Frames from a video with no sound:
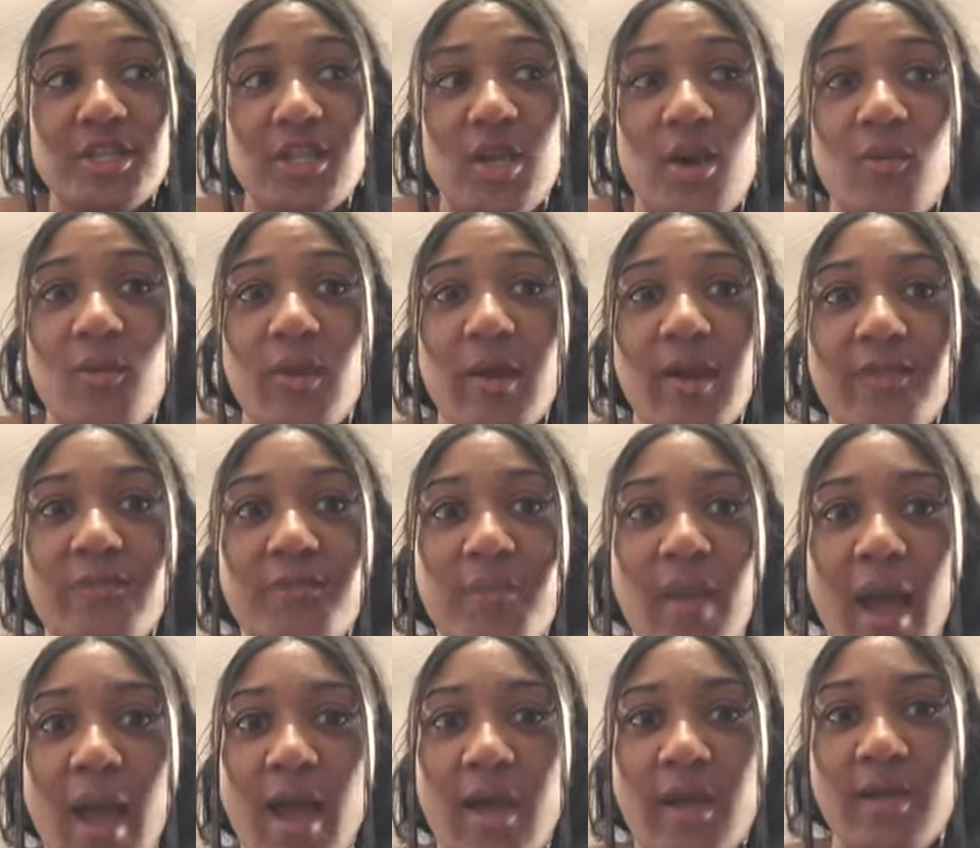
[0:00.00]
So what if
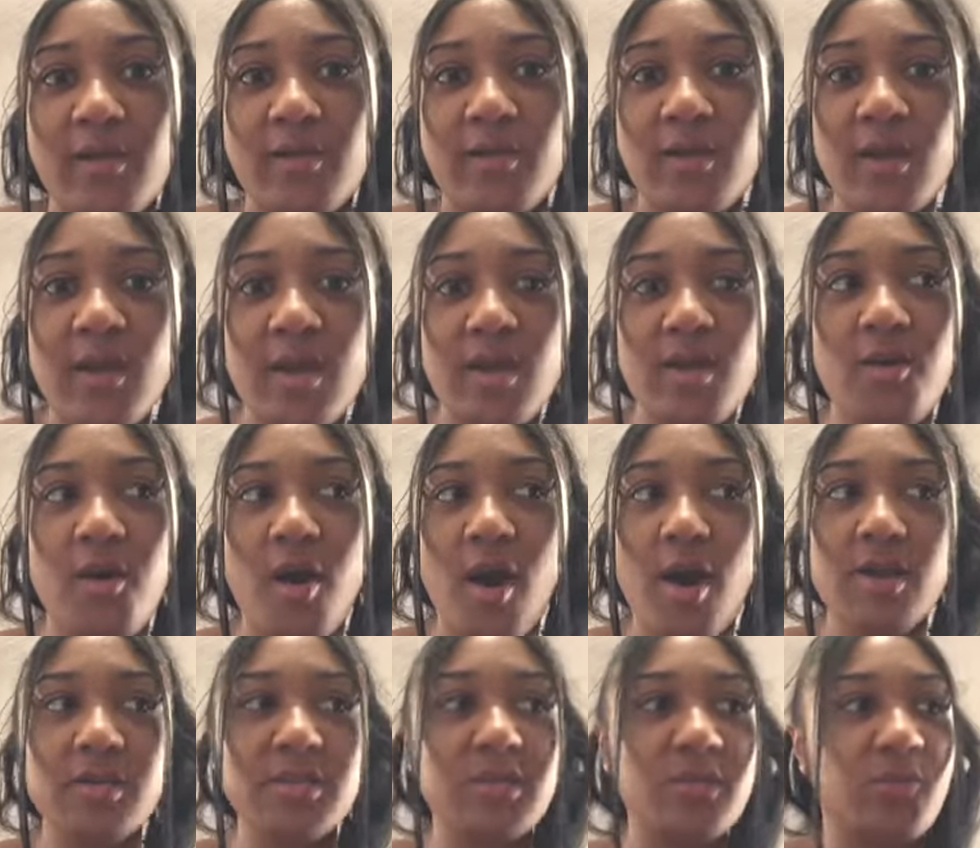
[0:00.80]
my
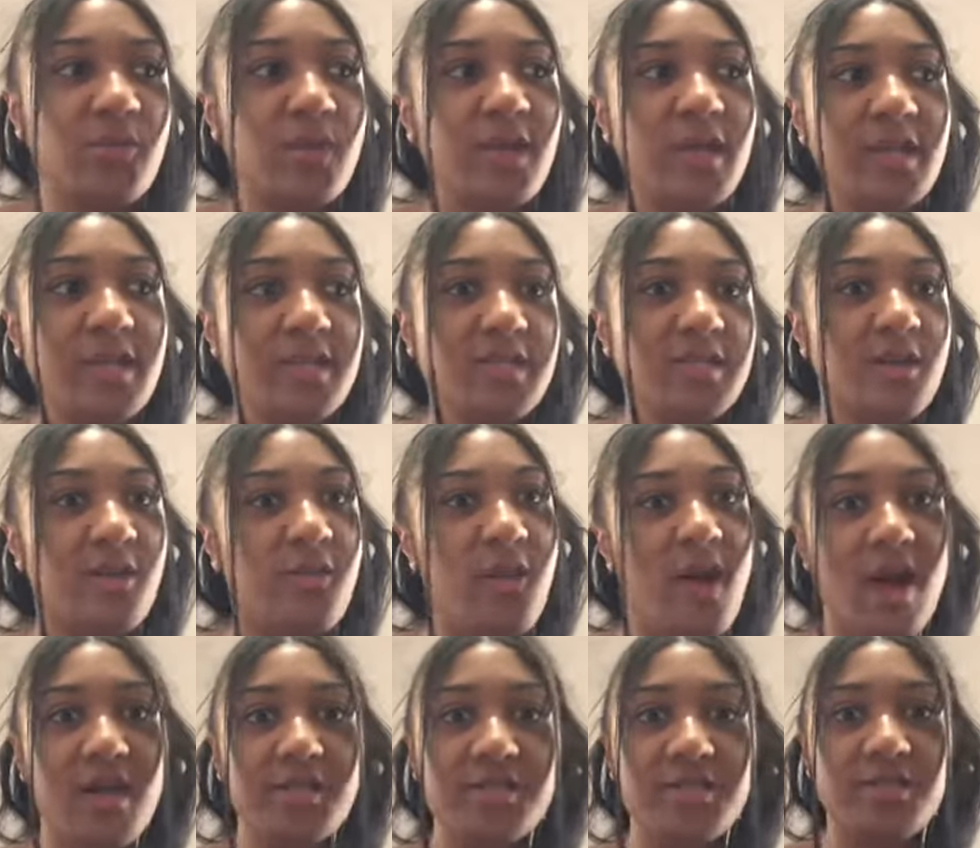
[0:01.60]
car is in one of these
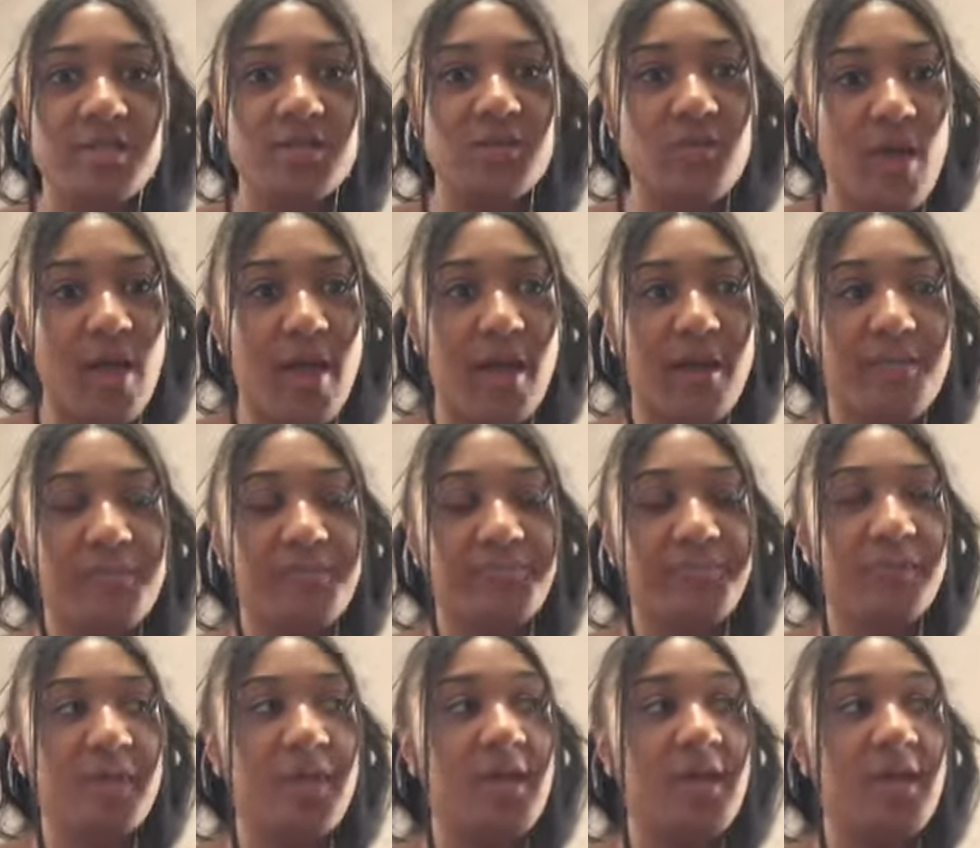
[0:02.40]
garages, right?